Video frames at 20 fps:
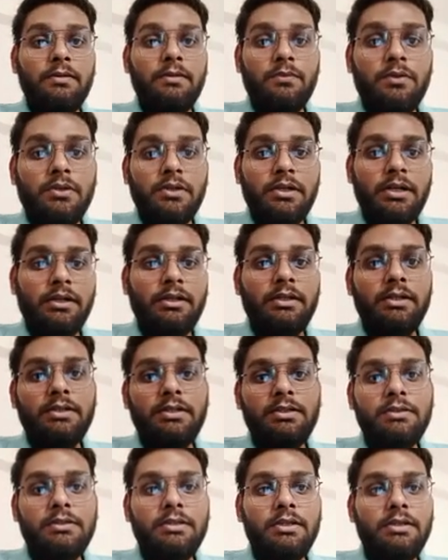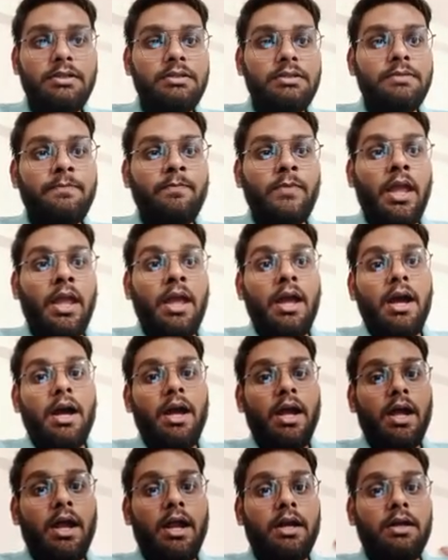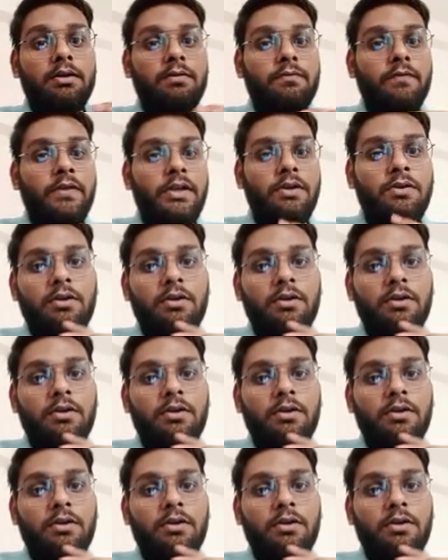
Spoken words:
the moderate resistance, and we